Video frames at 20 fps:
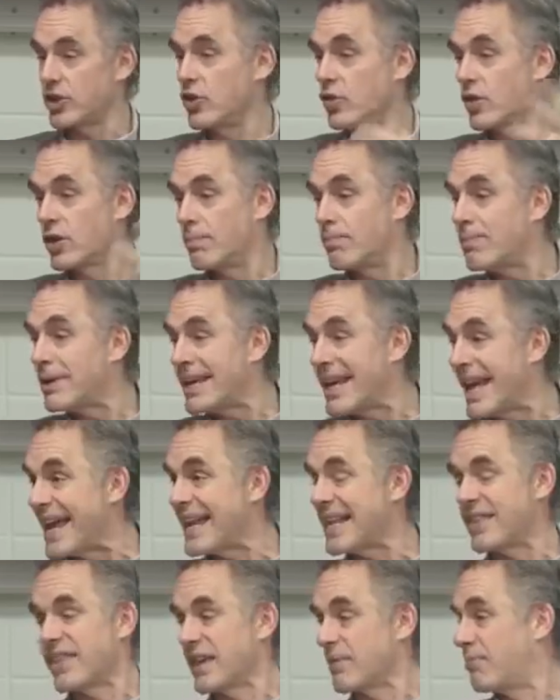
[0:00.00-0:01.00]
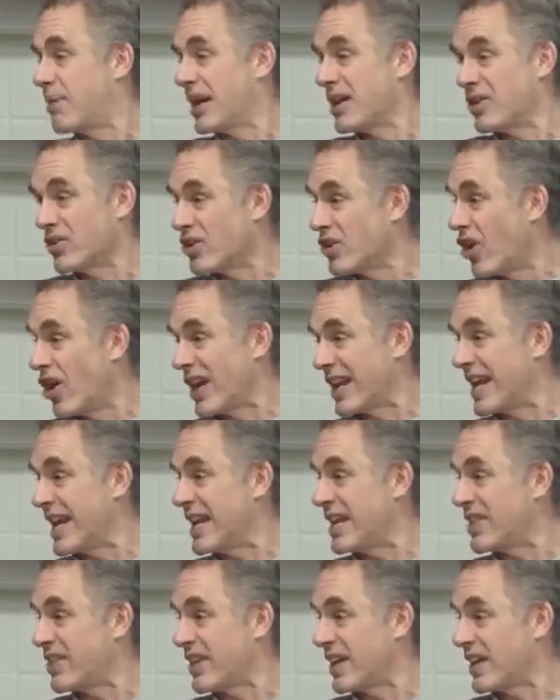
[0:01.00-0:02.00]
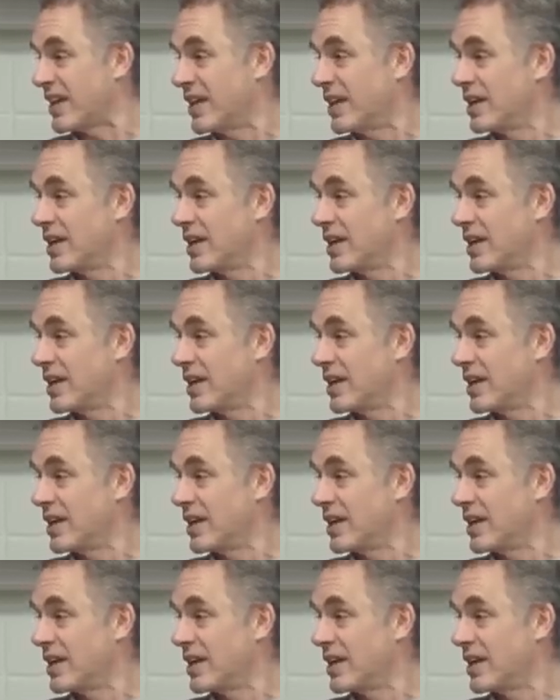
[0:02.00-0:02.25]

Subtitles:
You could be anything, but you're not anything.